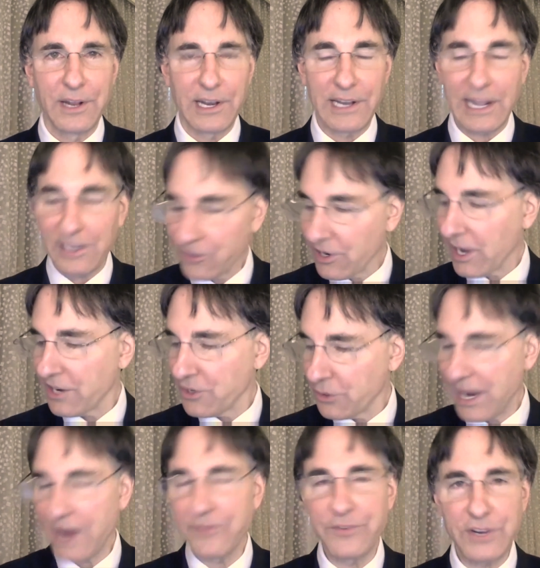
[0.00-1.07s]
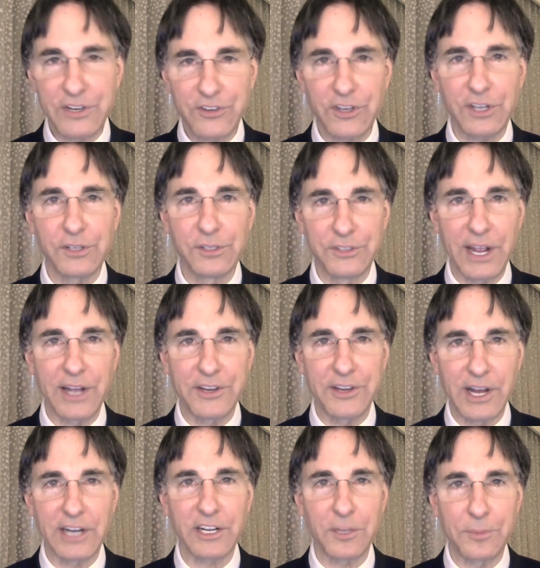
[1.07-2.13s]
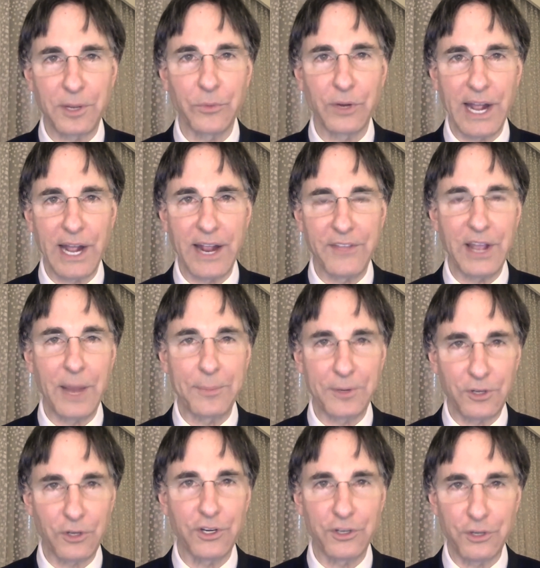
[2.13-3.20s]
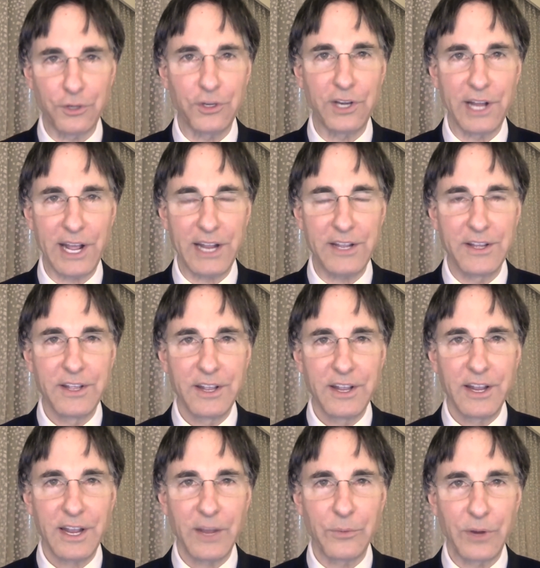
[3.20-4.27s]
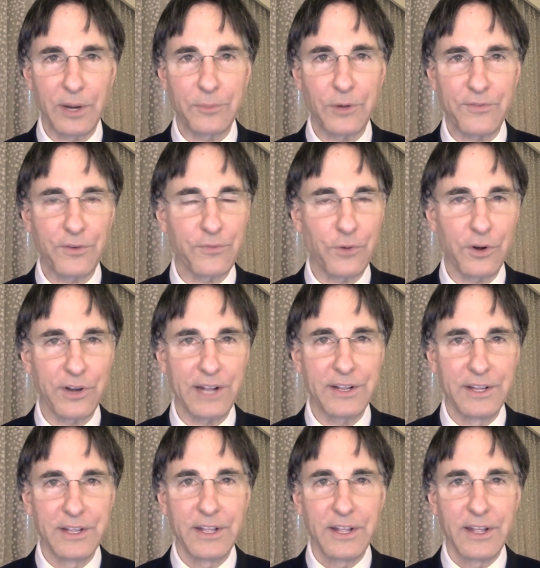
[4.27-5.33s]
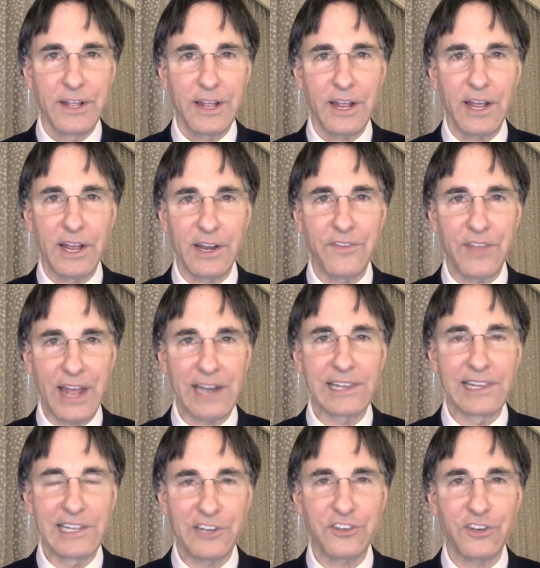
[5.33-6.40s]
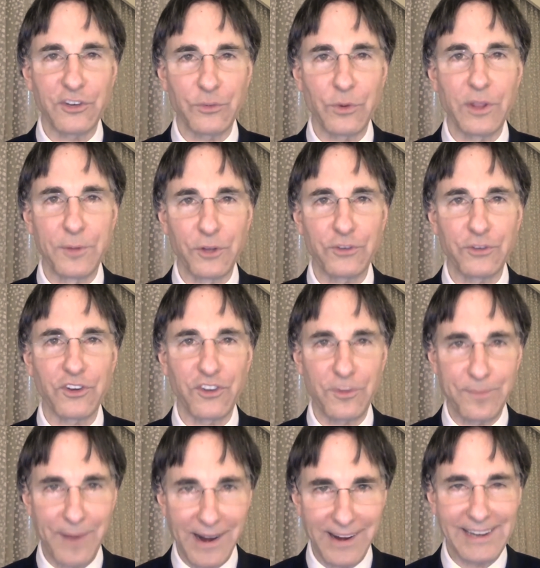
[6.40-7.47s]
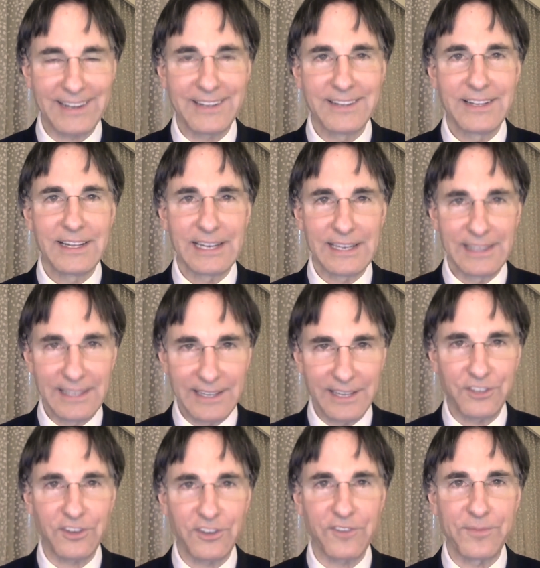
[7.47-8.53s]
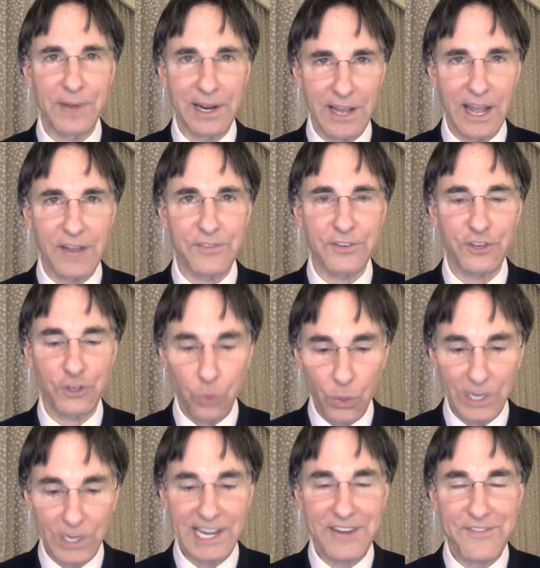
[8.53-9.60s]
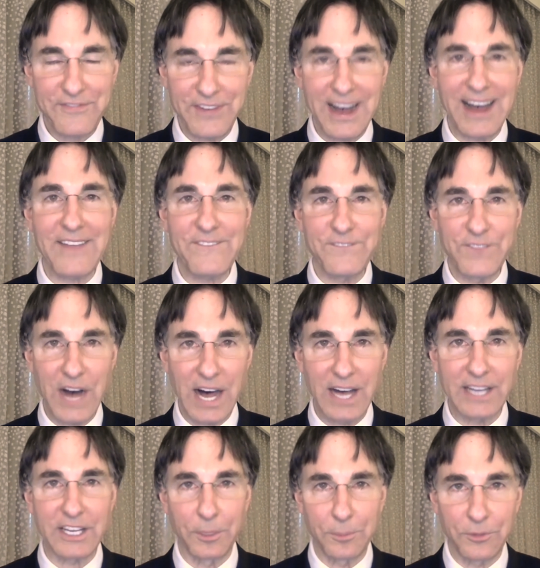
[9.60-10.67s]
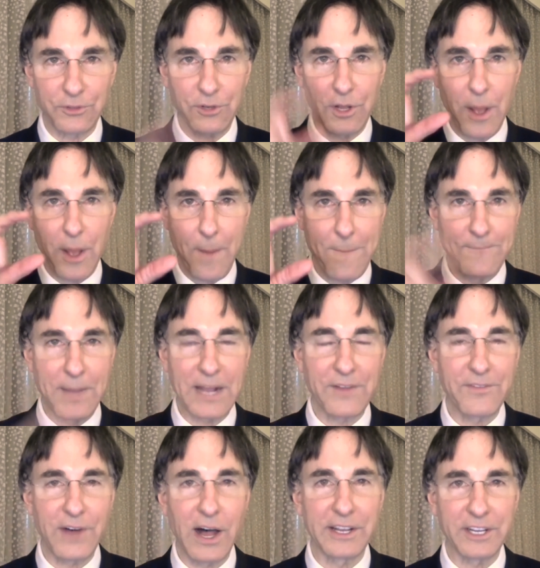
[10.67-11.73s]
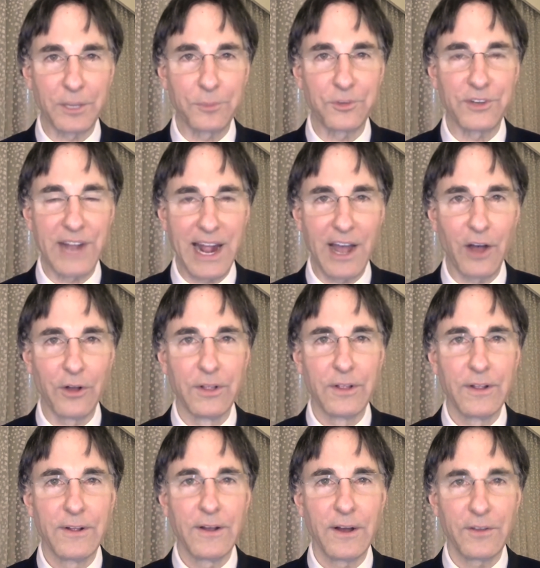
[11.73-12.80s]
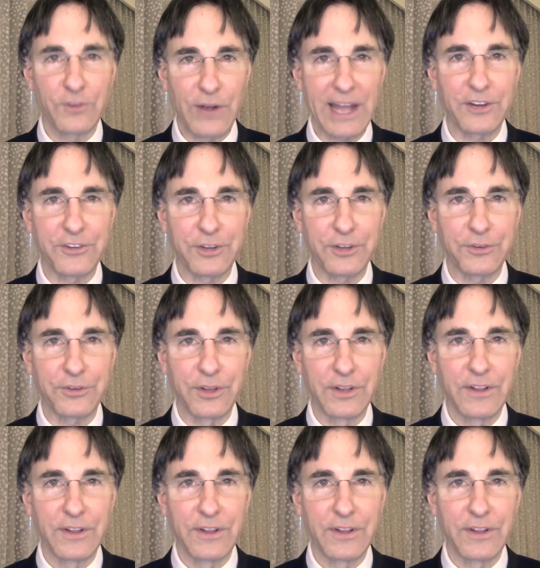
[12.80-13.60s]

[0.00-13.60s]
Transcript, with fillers: Like I said, I do it every single day. I document what I had the opportunity to do today and what I'm grateful for today. And that list is one of the most inspiring lists of my life. It's 25 volumes, like volumes now, of gratitude.